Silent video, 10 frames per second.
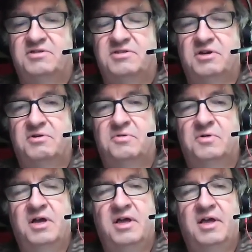So
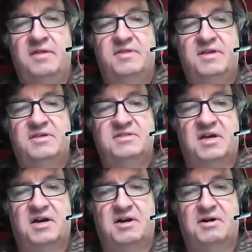these
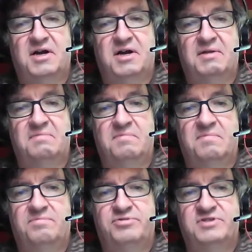are uh,
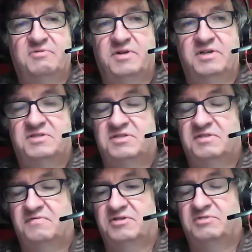present risks
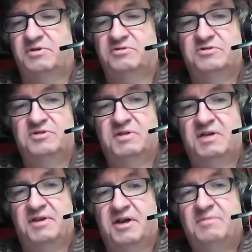of exposure, and,
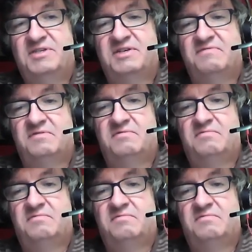and companies have,